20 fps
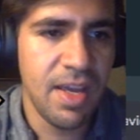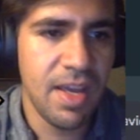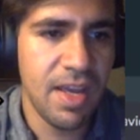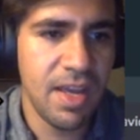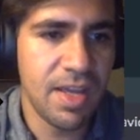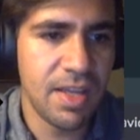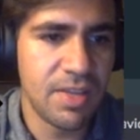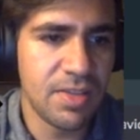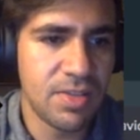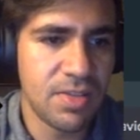
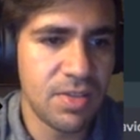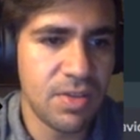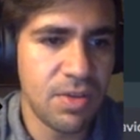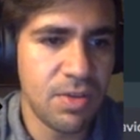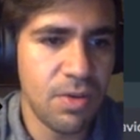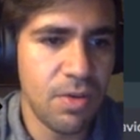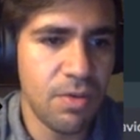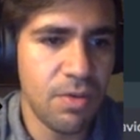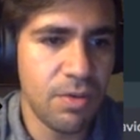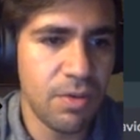And
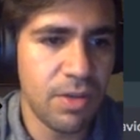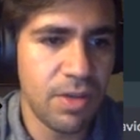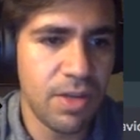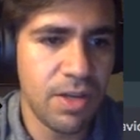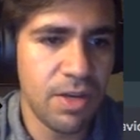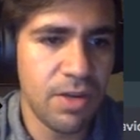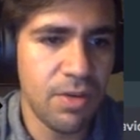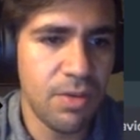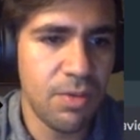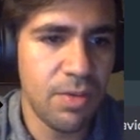so over
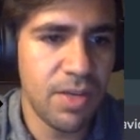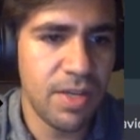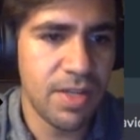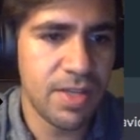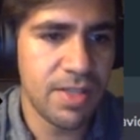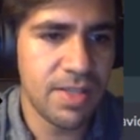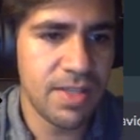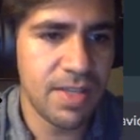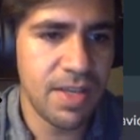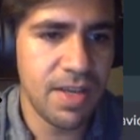here we
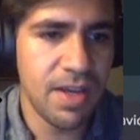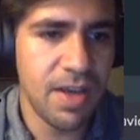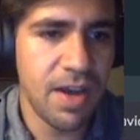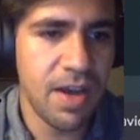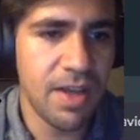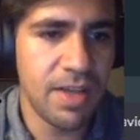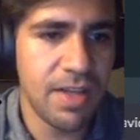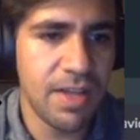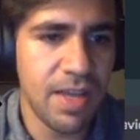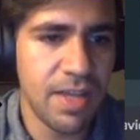could say
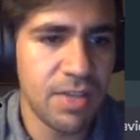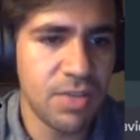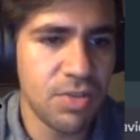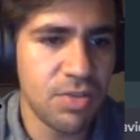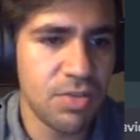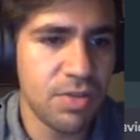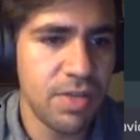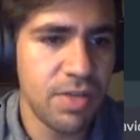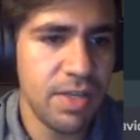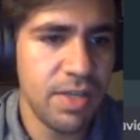
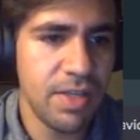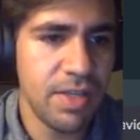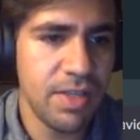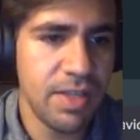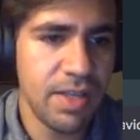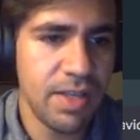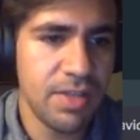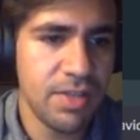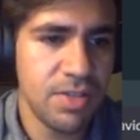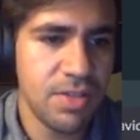onEntry,
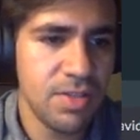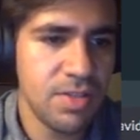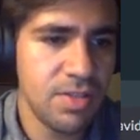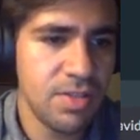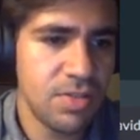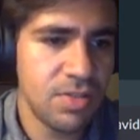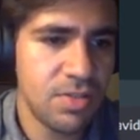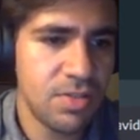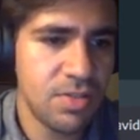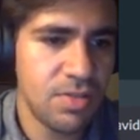and just
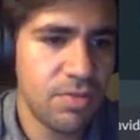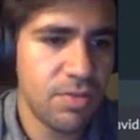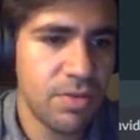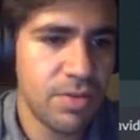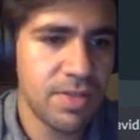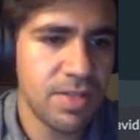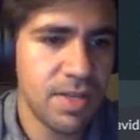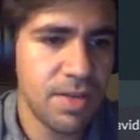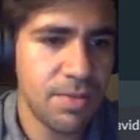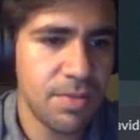for
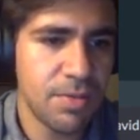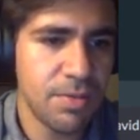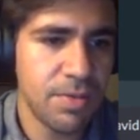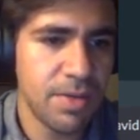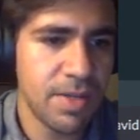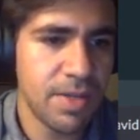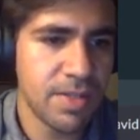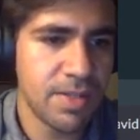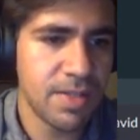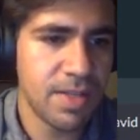example,
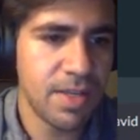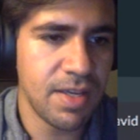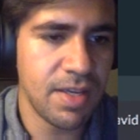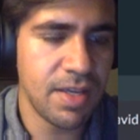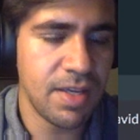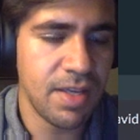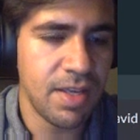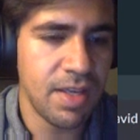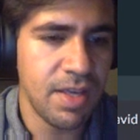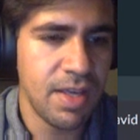we could
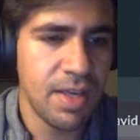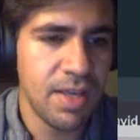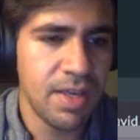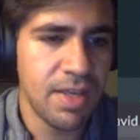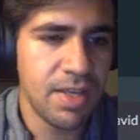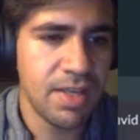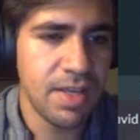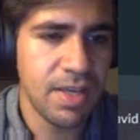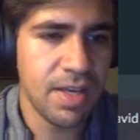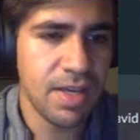say
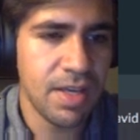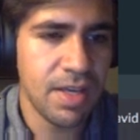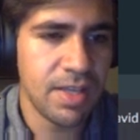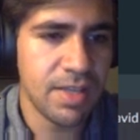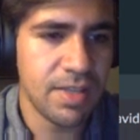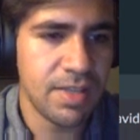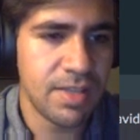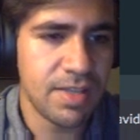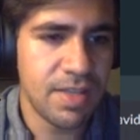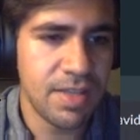
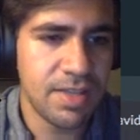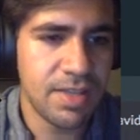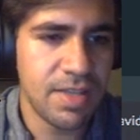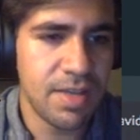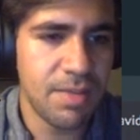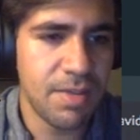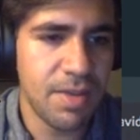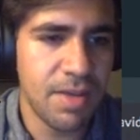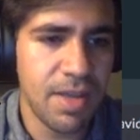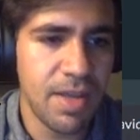set
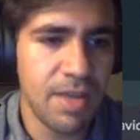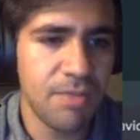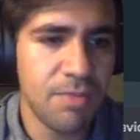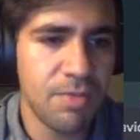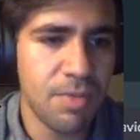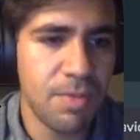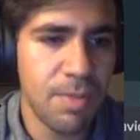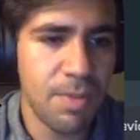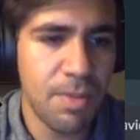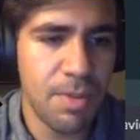timeout. And
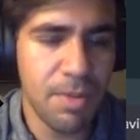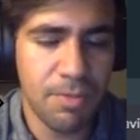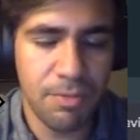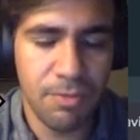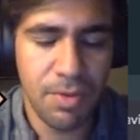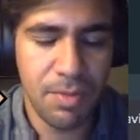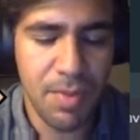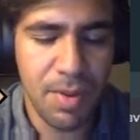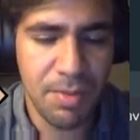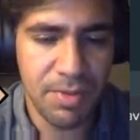
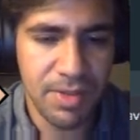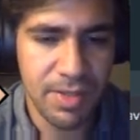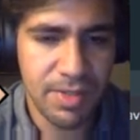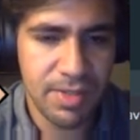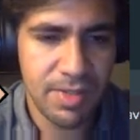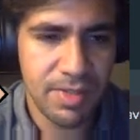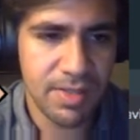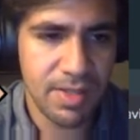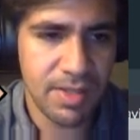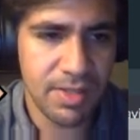remember,
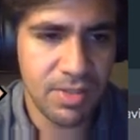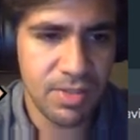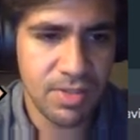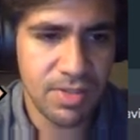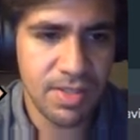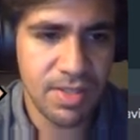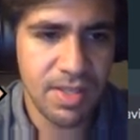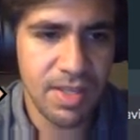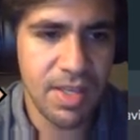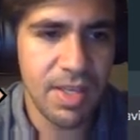this is like
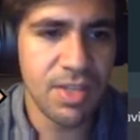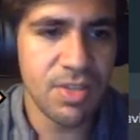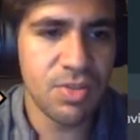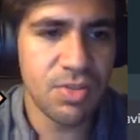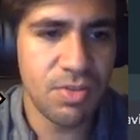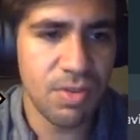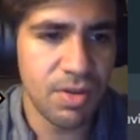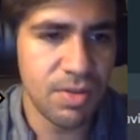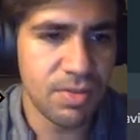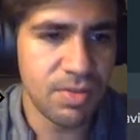just an
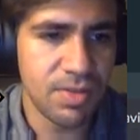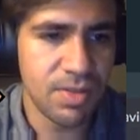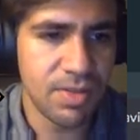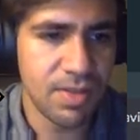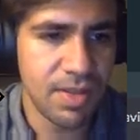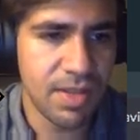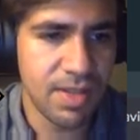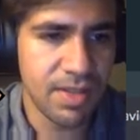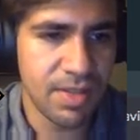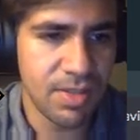intro to
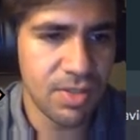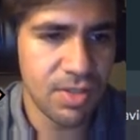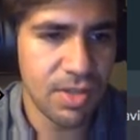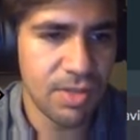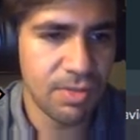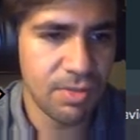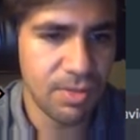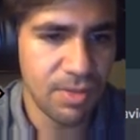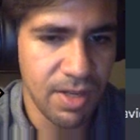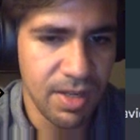like the
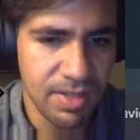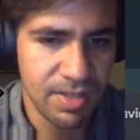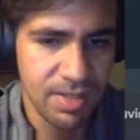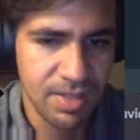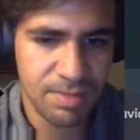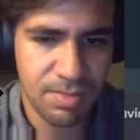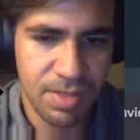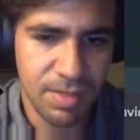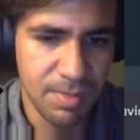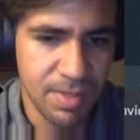general
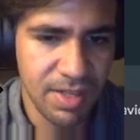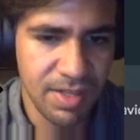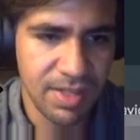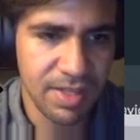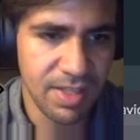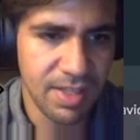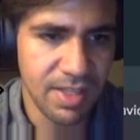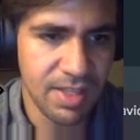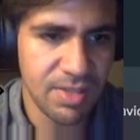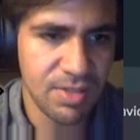concepts. I'm not
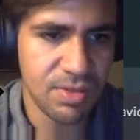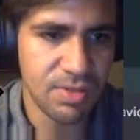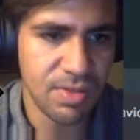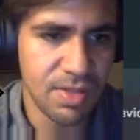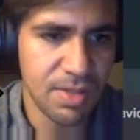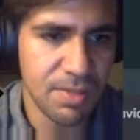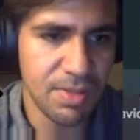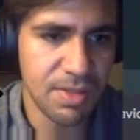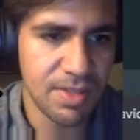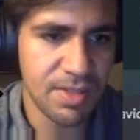going to get too
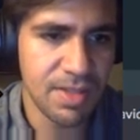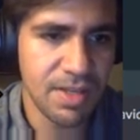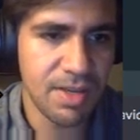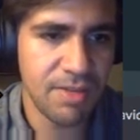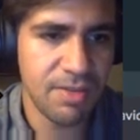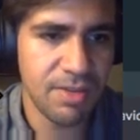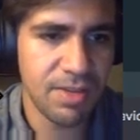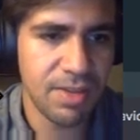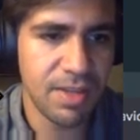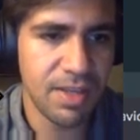deep into
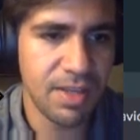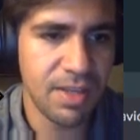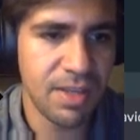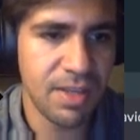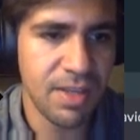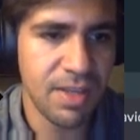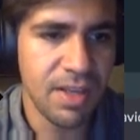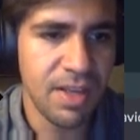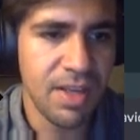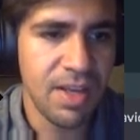everything,
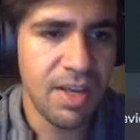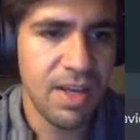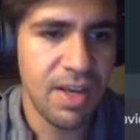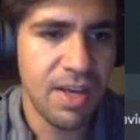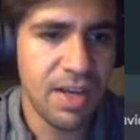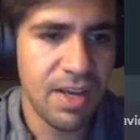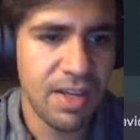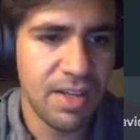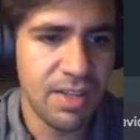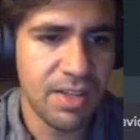
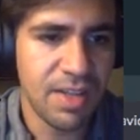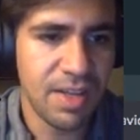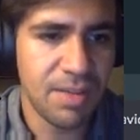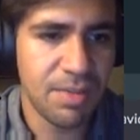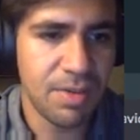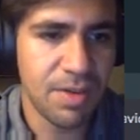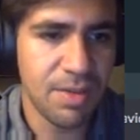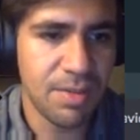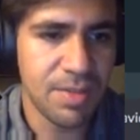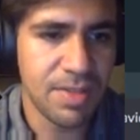I
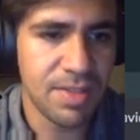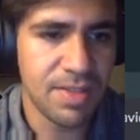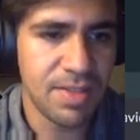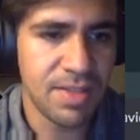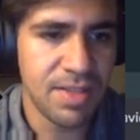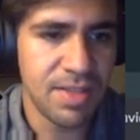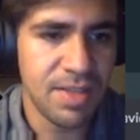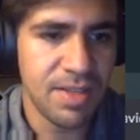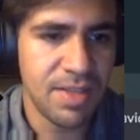promise.